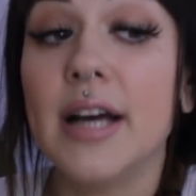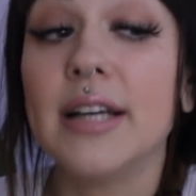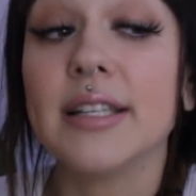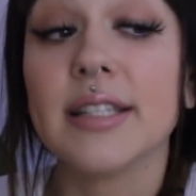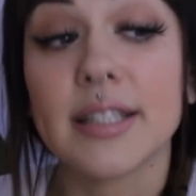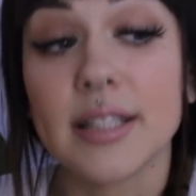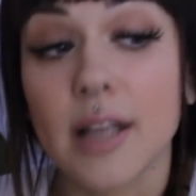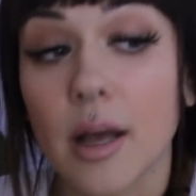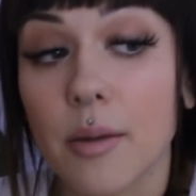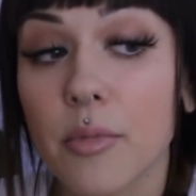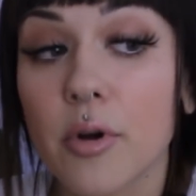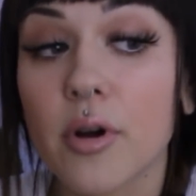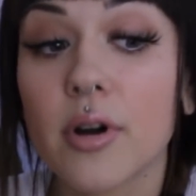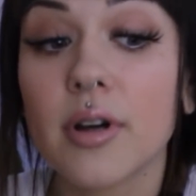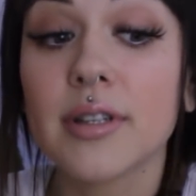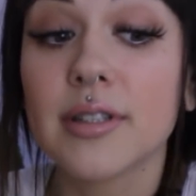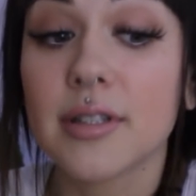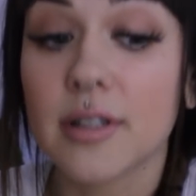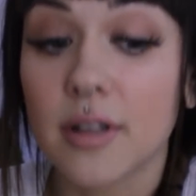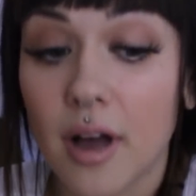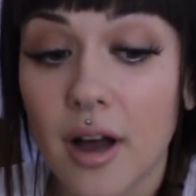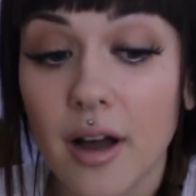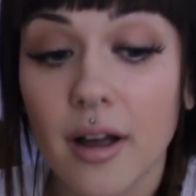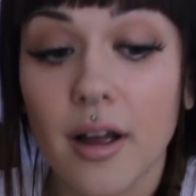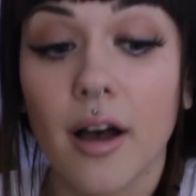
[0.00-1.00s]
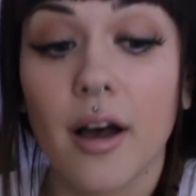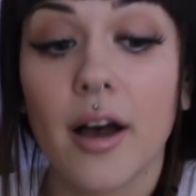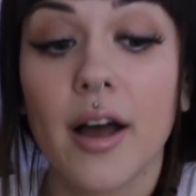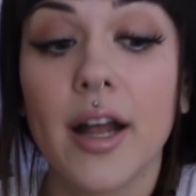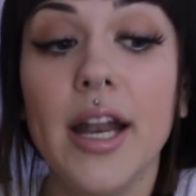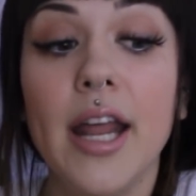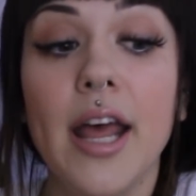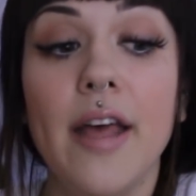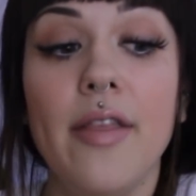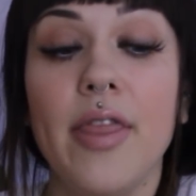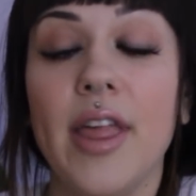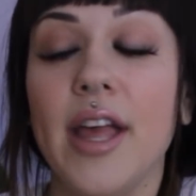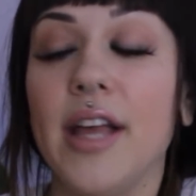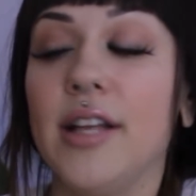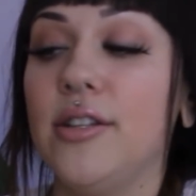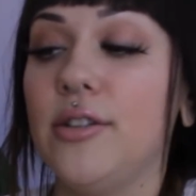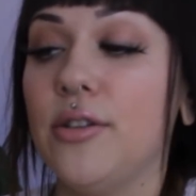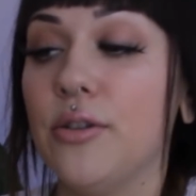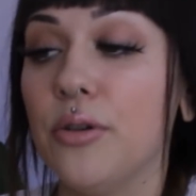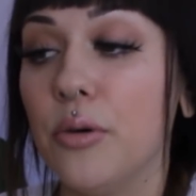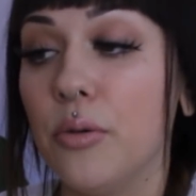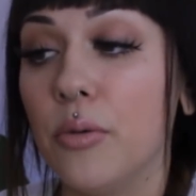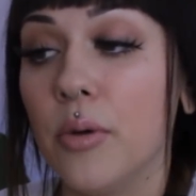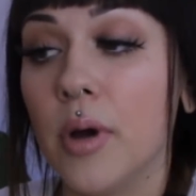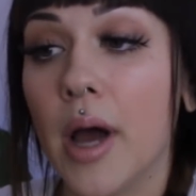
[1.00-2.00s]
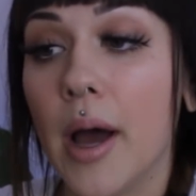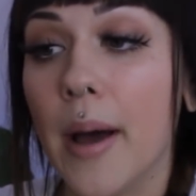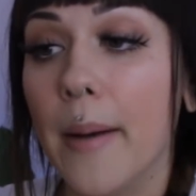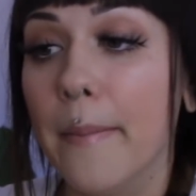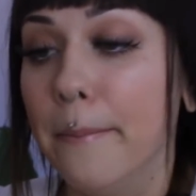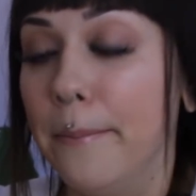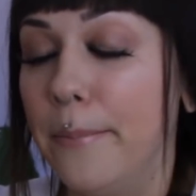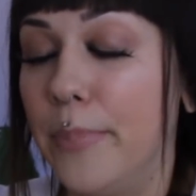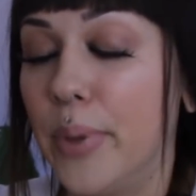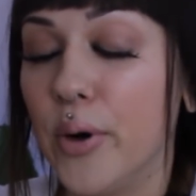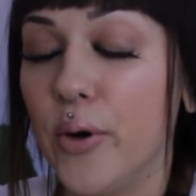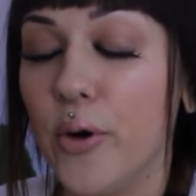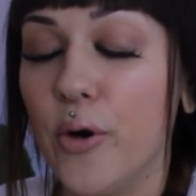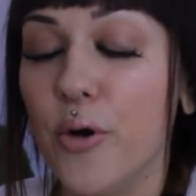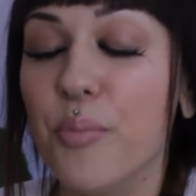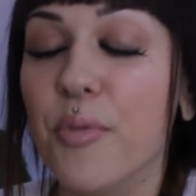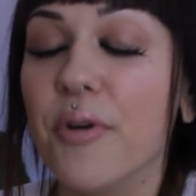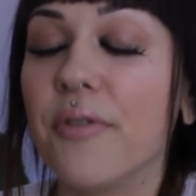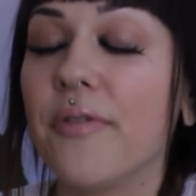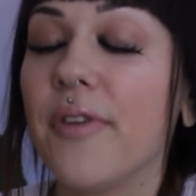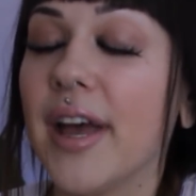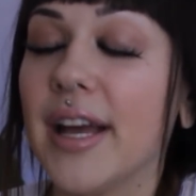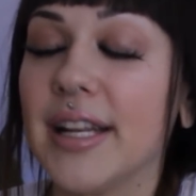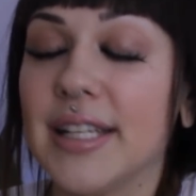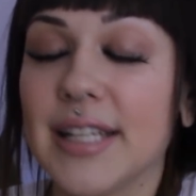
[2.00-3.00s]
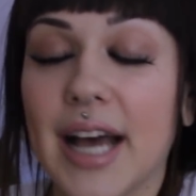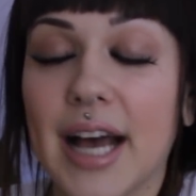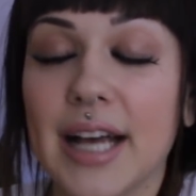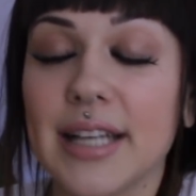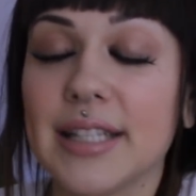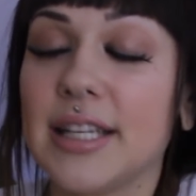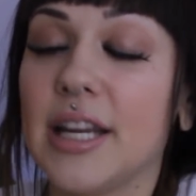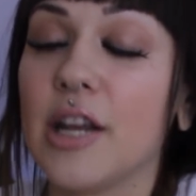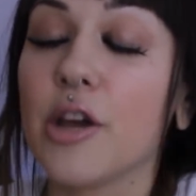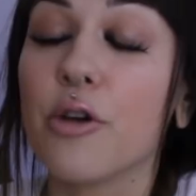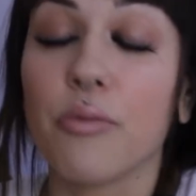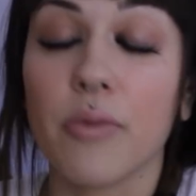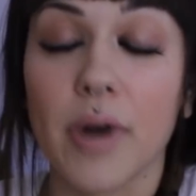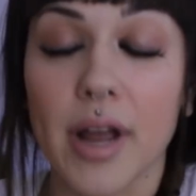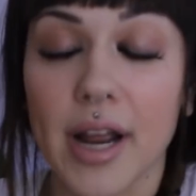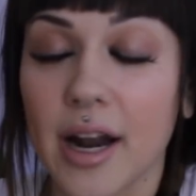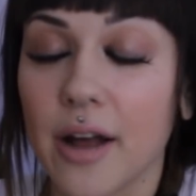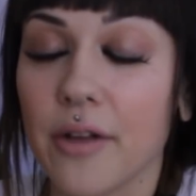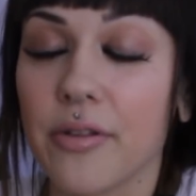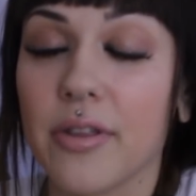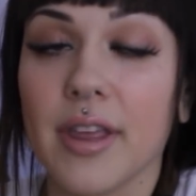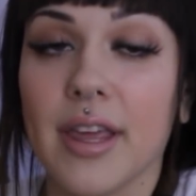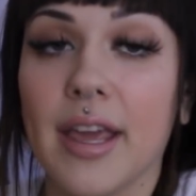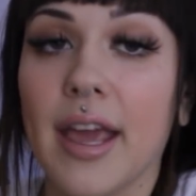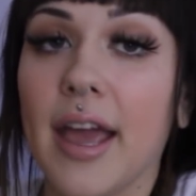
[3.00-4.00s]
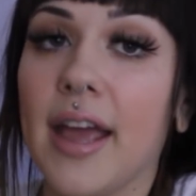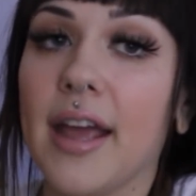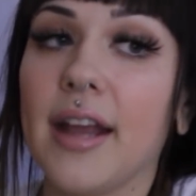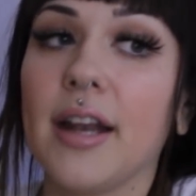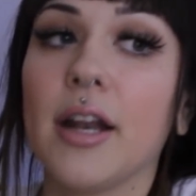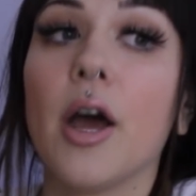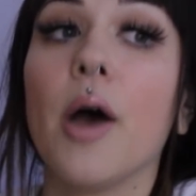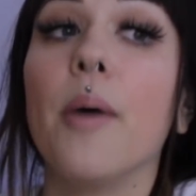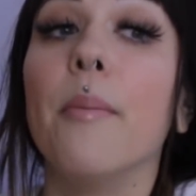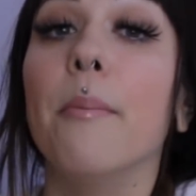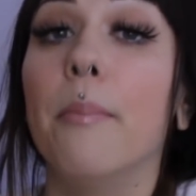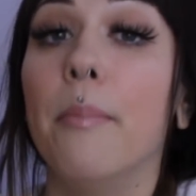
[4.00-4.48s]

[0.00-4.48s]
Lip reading: Some girls log on and they do, boom, fantastic right out the gate.